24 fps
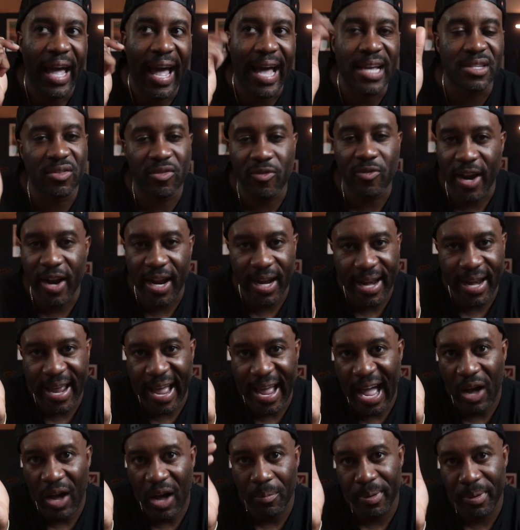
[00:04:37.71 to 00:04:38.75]
As of right
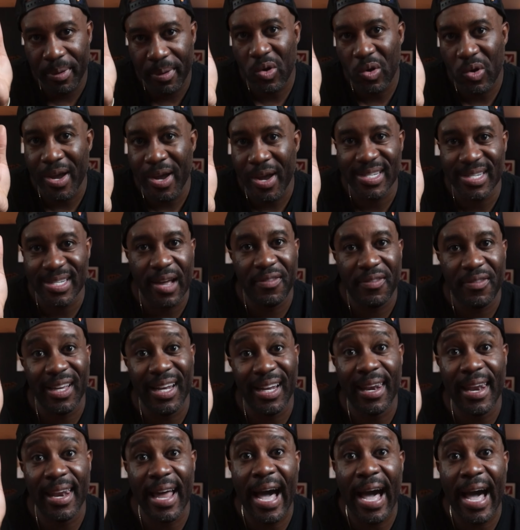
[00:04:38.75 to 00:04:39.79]
now, Bitcoin is
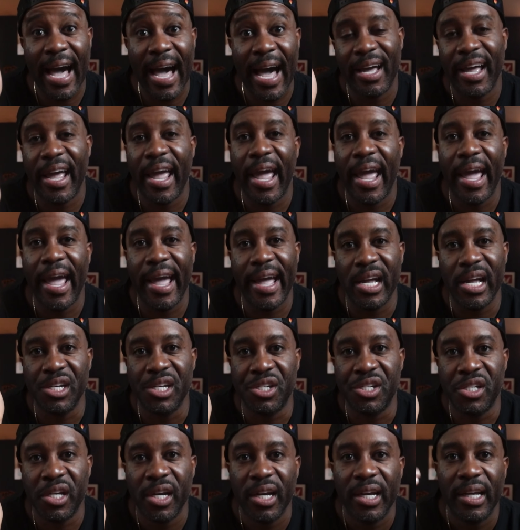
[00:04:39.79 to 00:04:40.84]
definitely not a
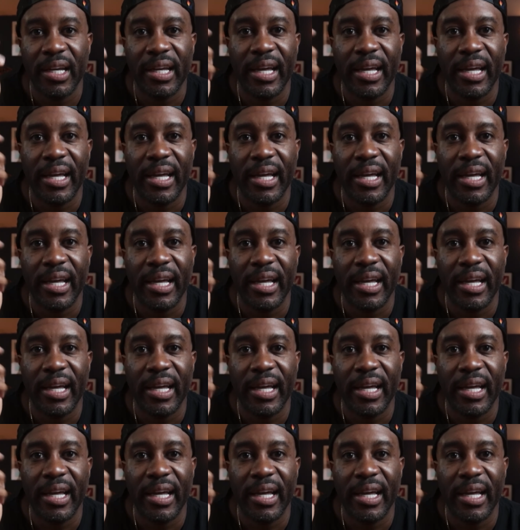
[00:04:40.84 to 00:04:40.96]
hedge